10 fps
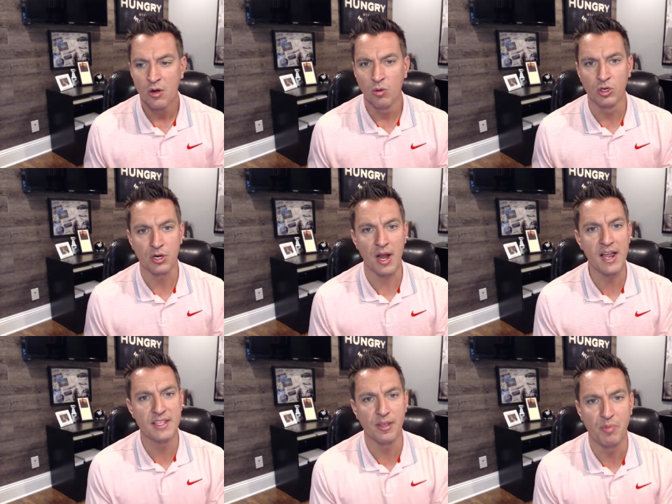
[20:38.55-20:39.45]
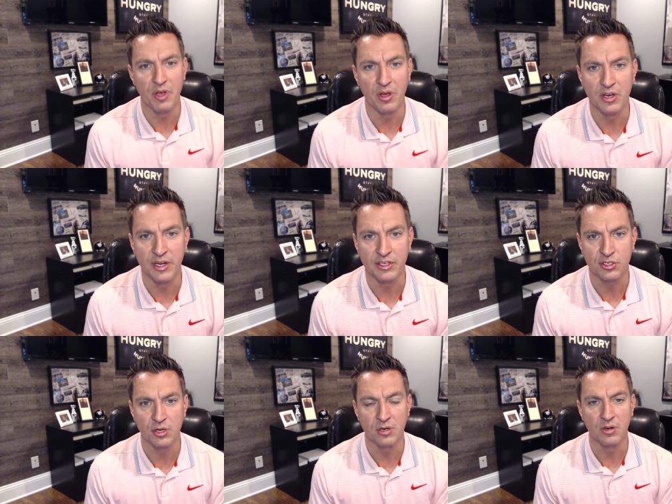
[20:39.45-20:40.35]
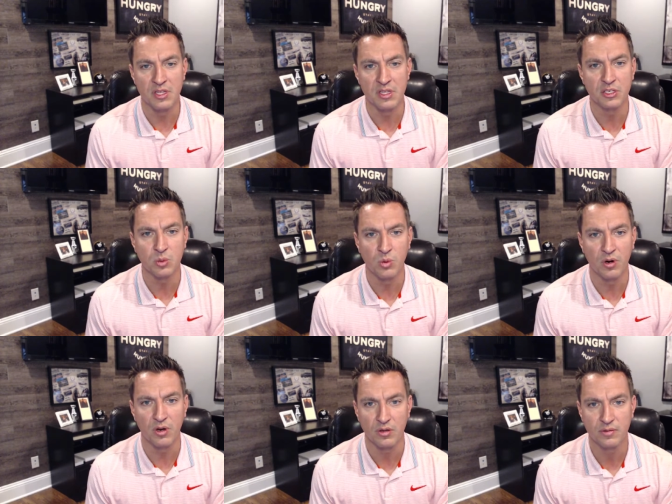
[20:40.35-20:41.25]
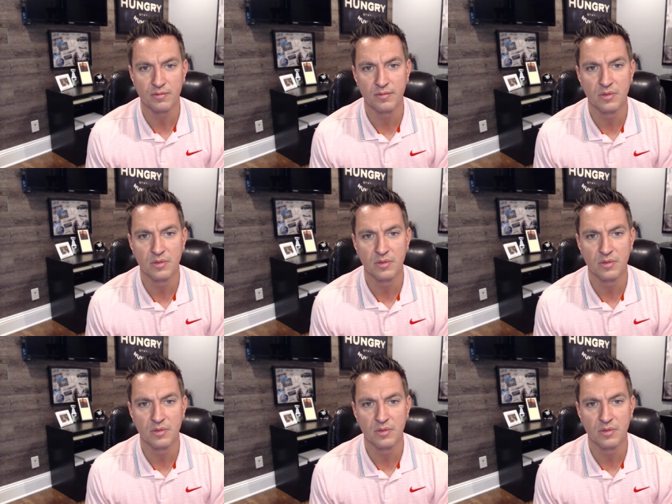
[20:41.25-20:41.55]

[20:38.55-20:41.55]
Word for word: we're trying to build a circle in this world